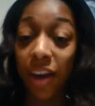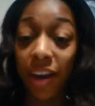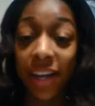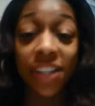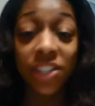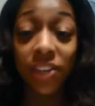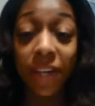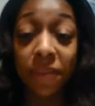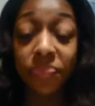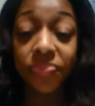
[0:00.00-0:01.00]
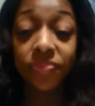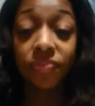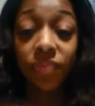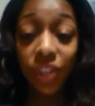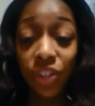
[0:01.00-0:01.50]
our history.
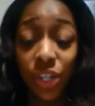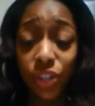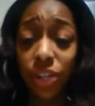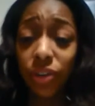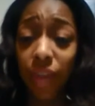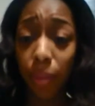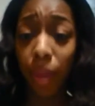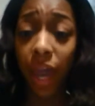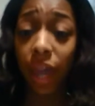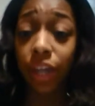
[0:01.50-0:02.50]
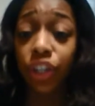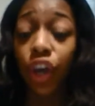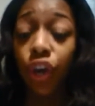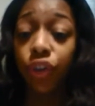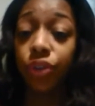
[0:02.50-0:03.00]
So as you get on that page,
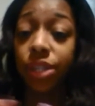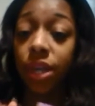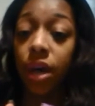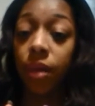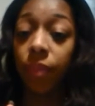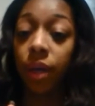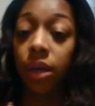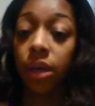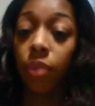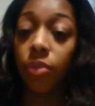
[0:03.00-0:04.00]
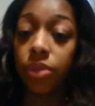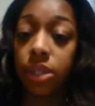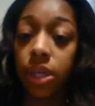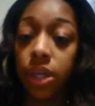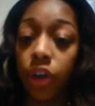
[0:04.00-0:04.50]
you'll see like almost a